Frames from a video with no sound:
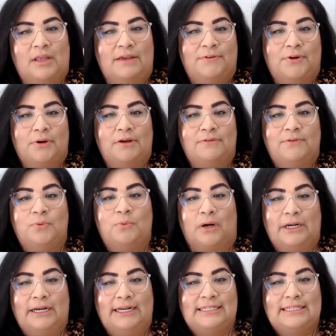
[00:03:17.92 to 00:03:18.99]
if you're if you
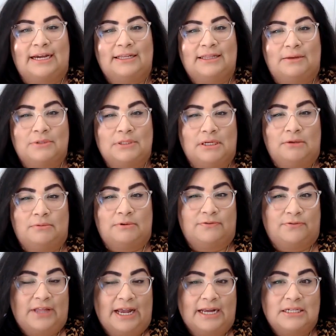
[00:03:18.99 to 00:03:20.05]
wanted a deck that was going to
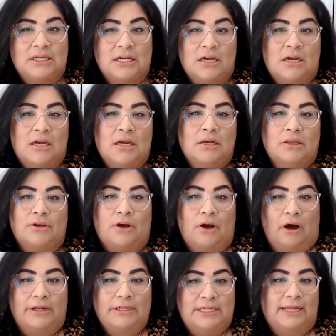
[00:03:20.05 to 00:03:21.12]
reflect the
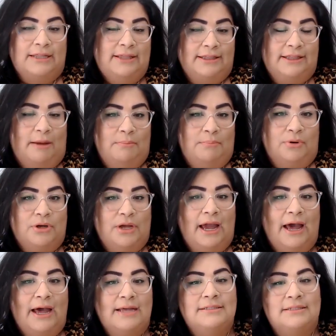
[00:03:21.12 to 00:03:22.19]
content that that book
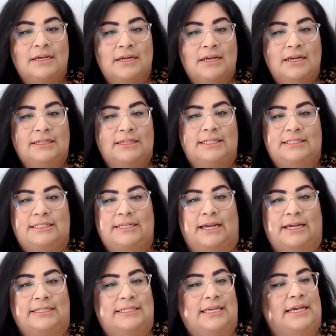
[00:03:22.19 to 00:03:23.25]
has, this
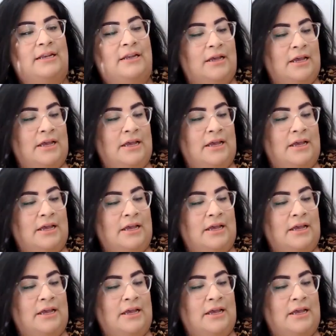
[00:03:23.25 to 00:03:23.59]
deck is it.